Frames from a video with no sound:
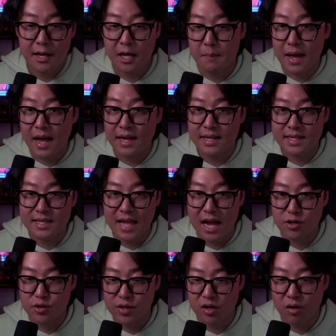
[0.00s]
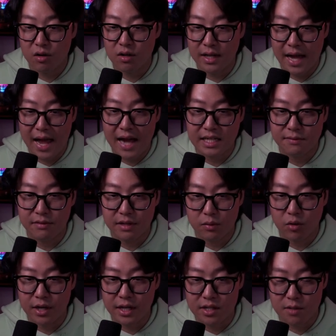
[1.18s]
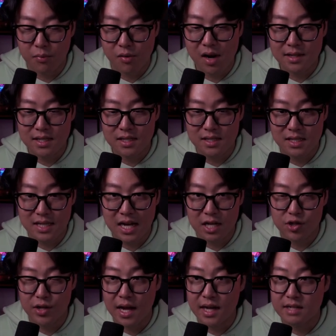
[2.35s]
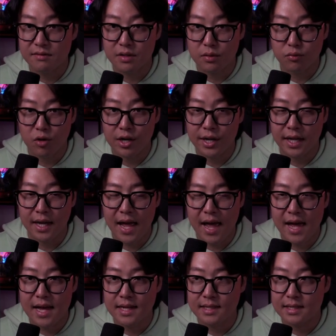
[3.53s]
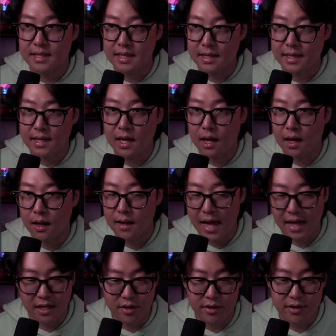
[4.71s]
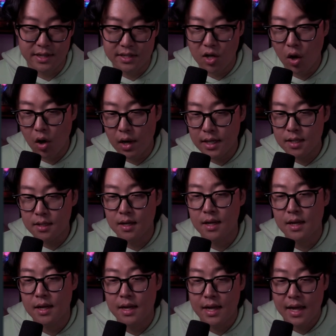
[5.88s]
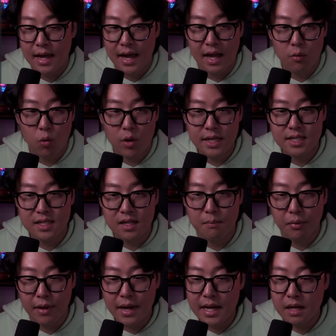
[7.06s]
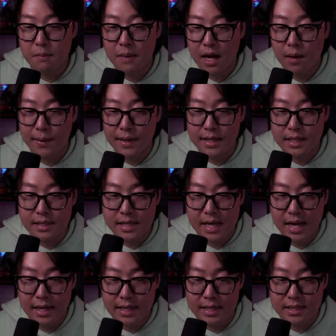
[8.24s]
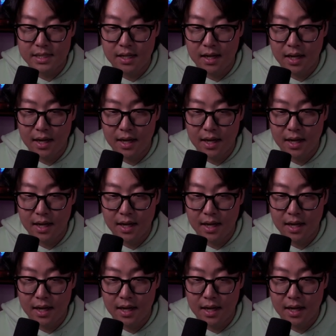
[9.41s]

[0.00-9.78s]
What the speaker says: command is actually currently actively running. The process is actually actively running as the editor is on. And what it's complaining about is that it's